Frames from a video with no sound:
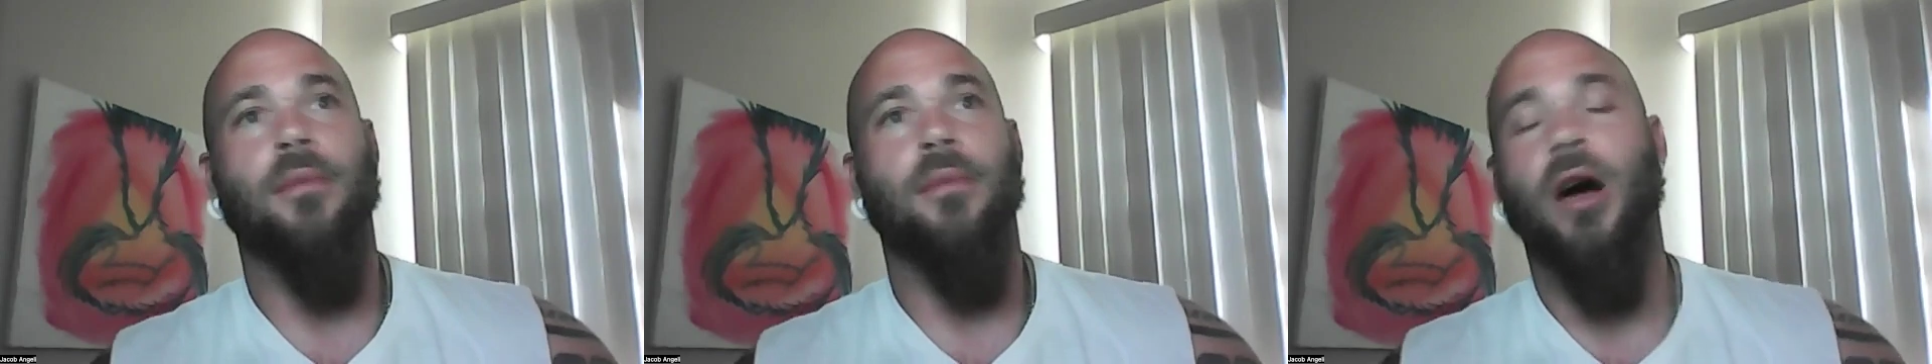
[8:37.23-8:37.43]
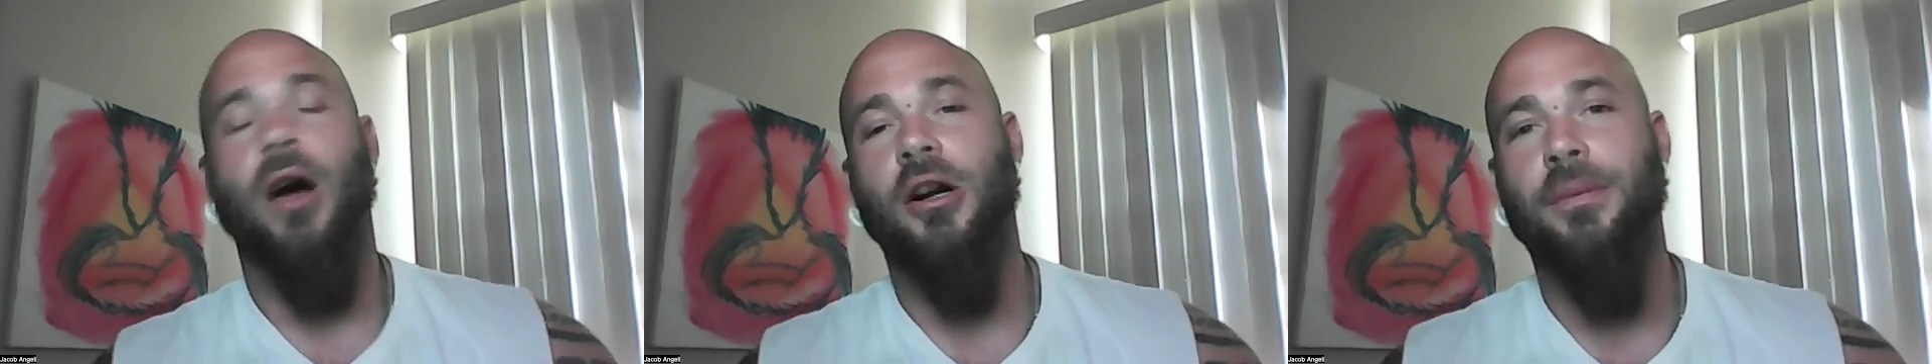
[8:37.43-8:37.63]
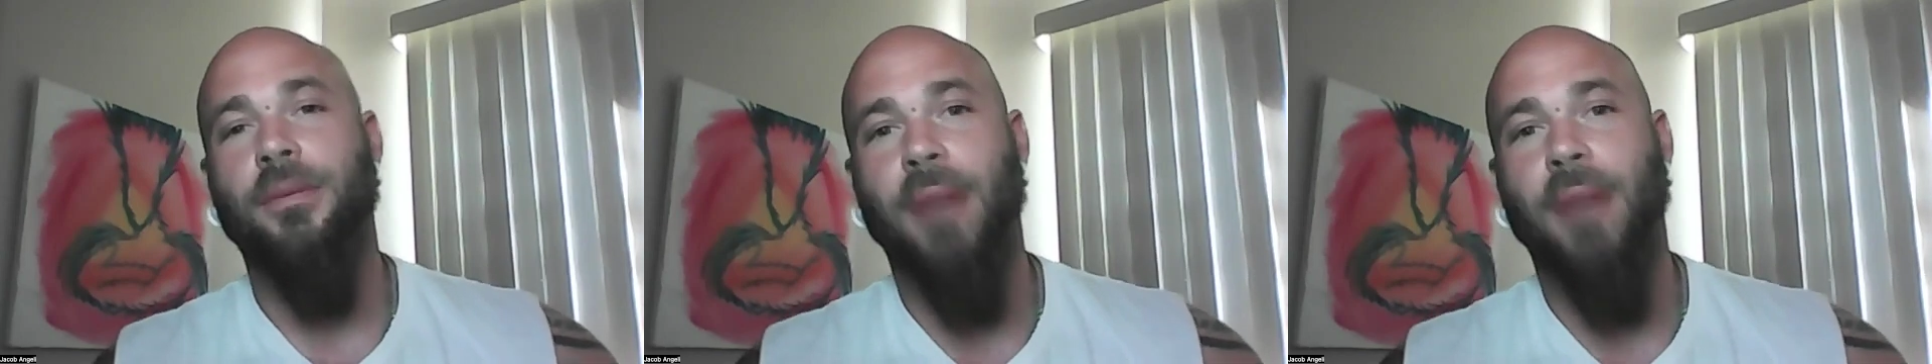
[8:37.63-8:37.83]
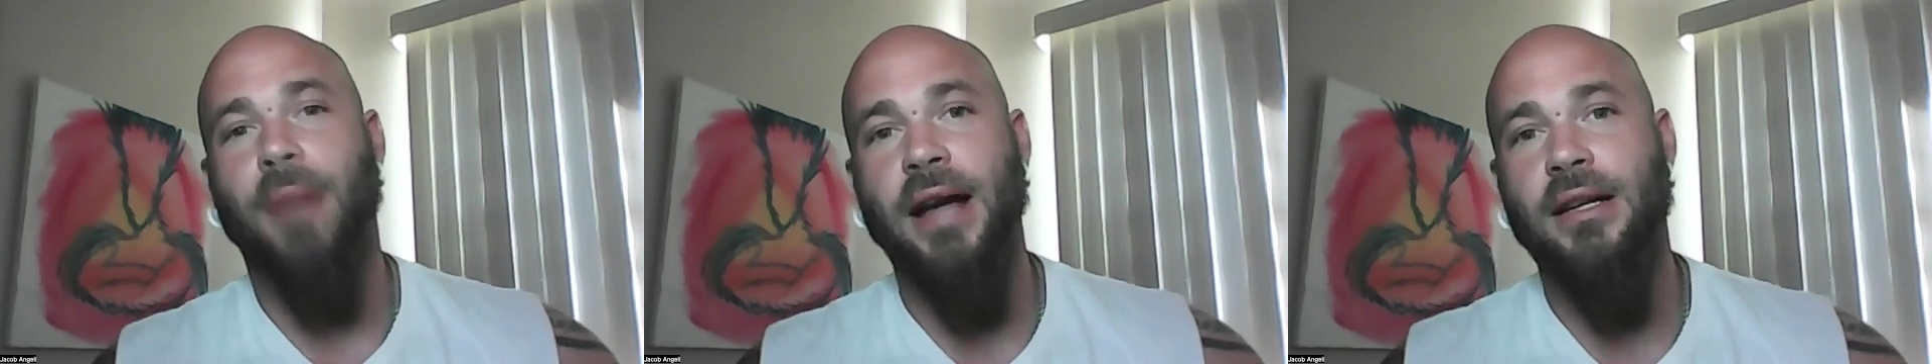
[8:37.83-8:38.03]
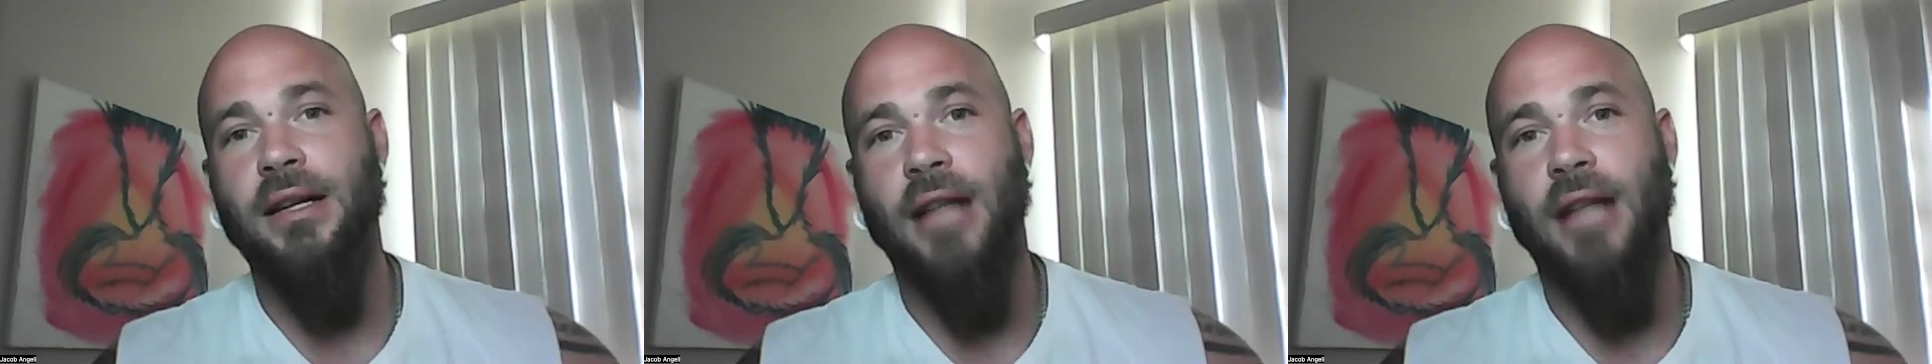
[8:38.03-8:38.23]
Hunter
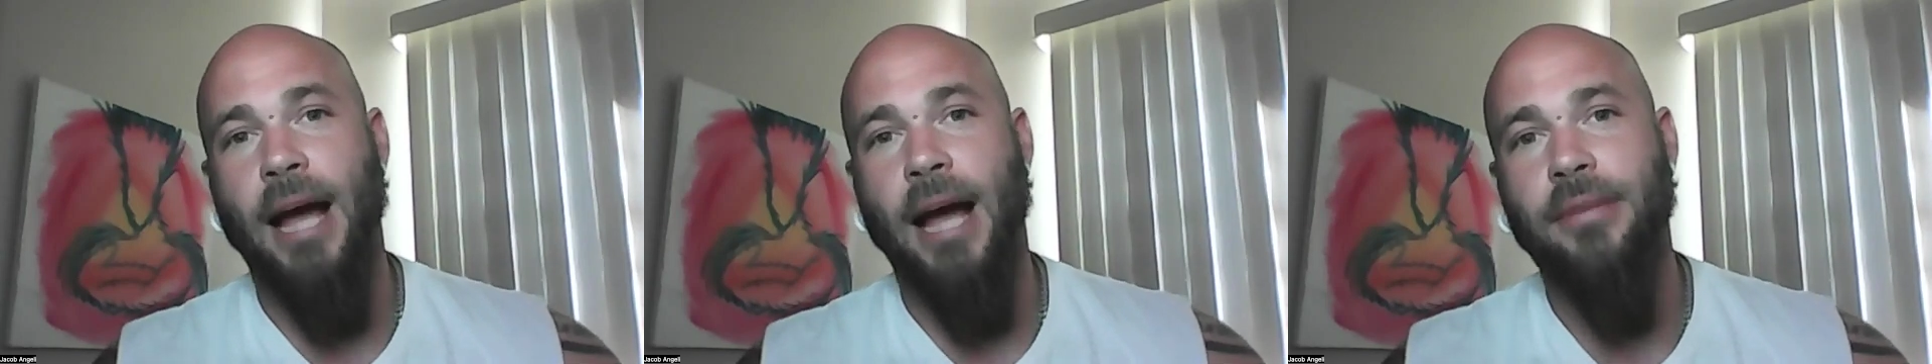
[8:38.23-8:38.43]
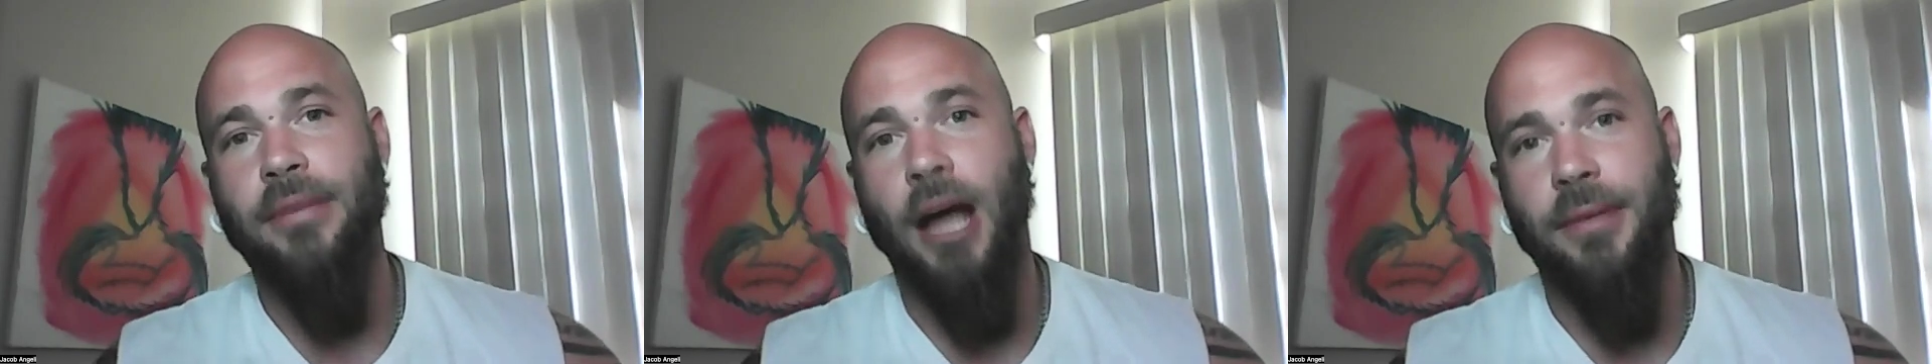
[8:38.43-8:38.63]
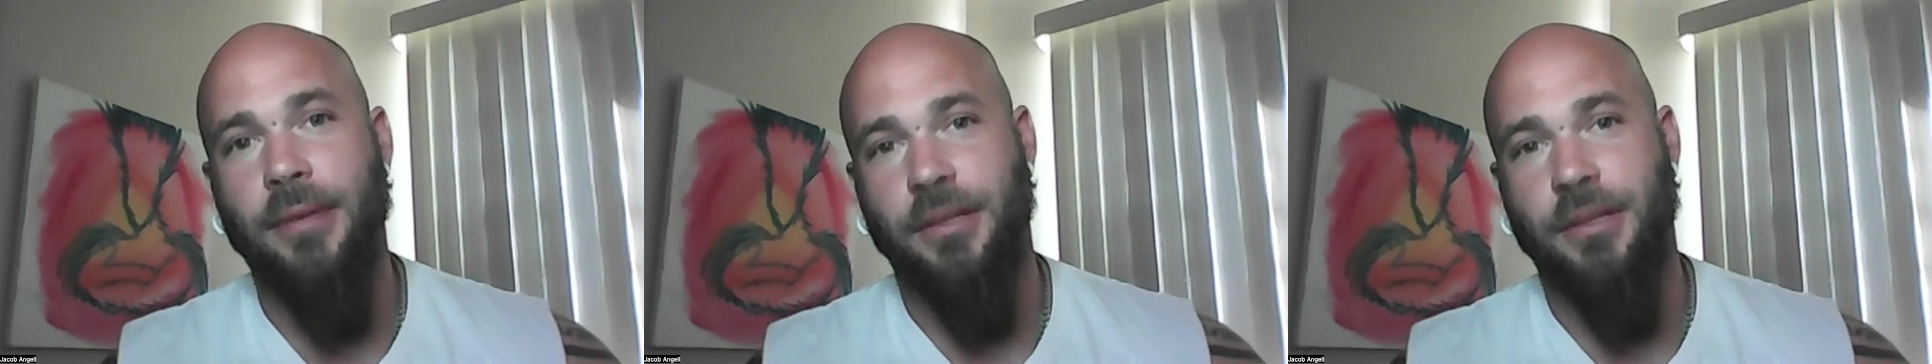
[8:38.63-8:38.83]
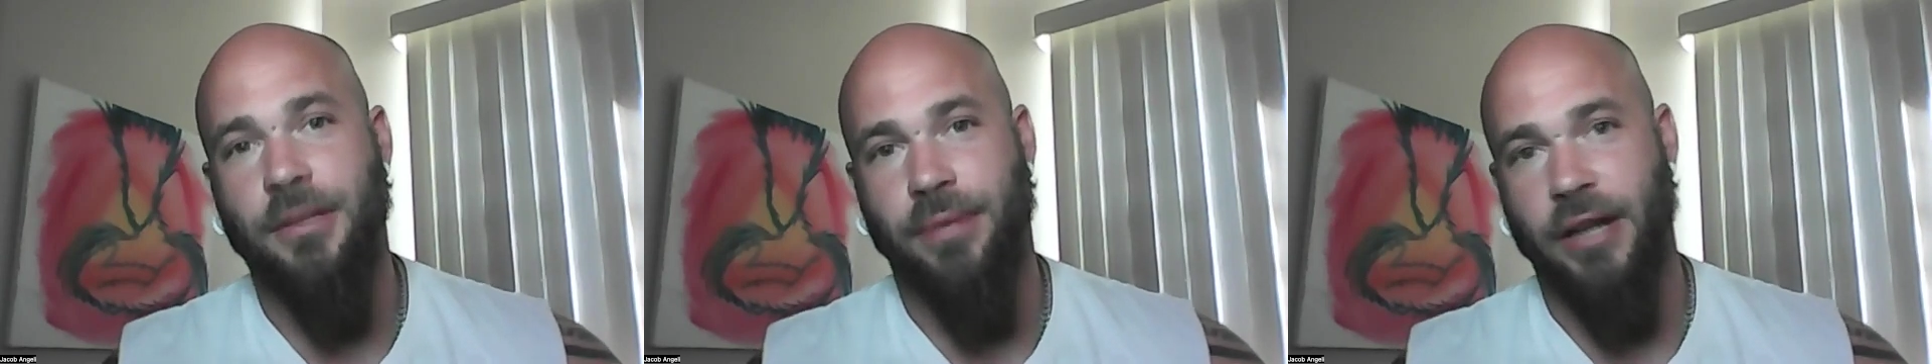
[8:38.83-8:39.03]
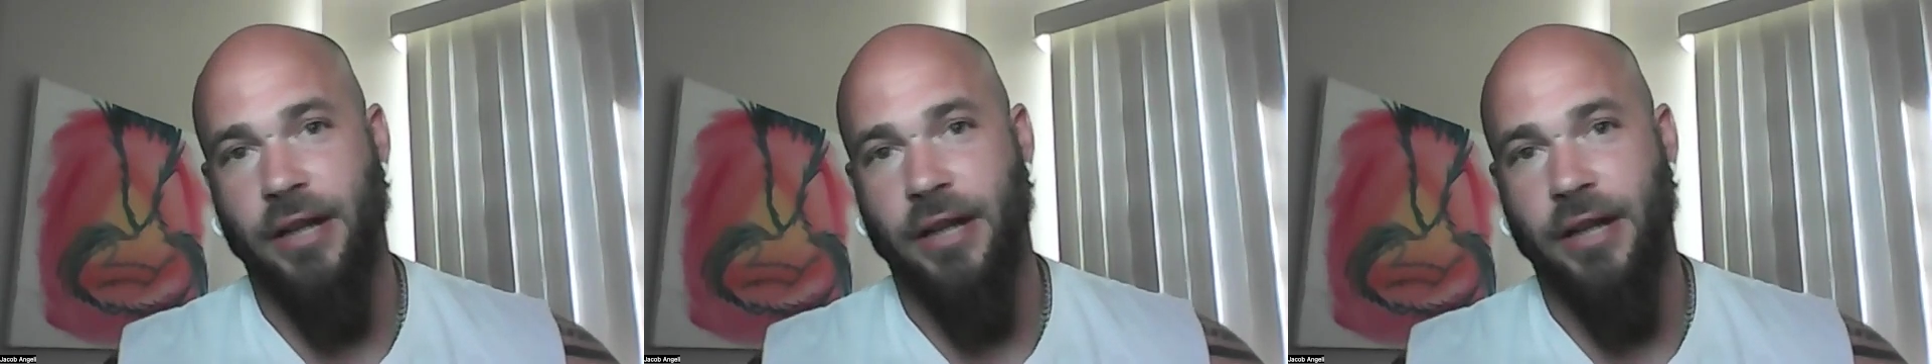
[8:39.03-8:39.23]
Biden laptop
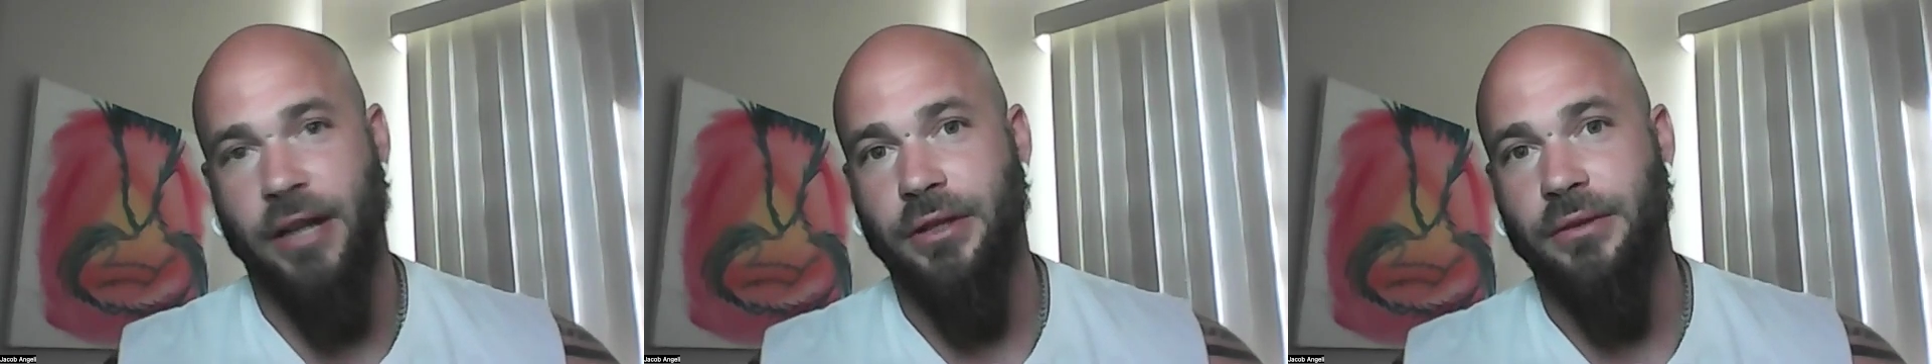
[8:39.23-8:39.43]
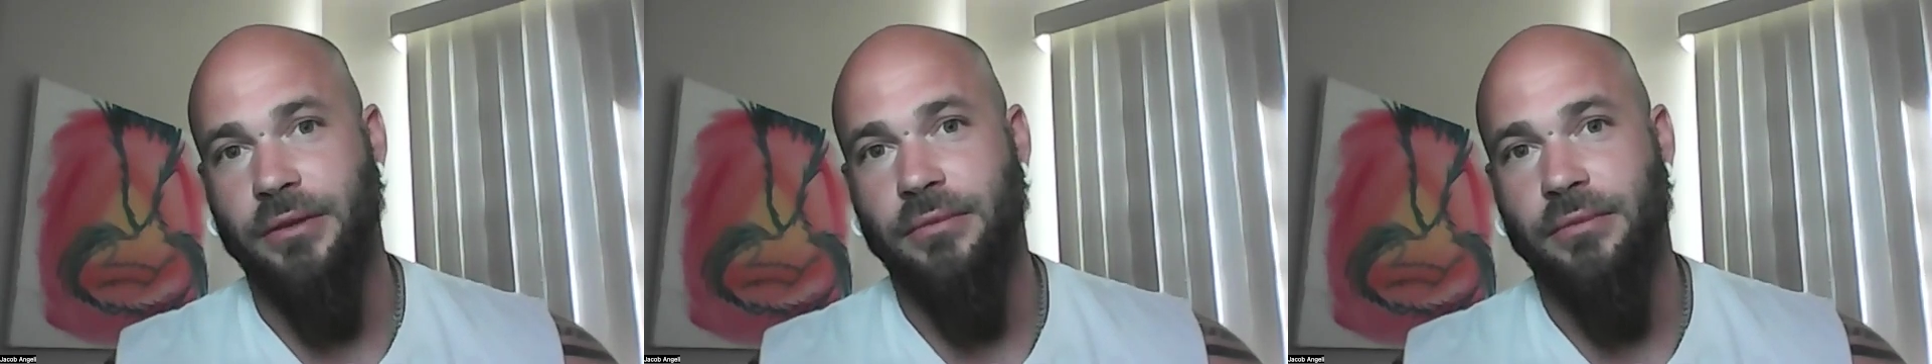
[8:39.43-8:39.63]
suppression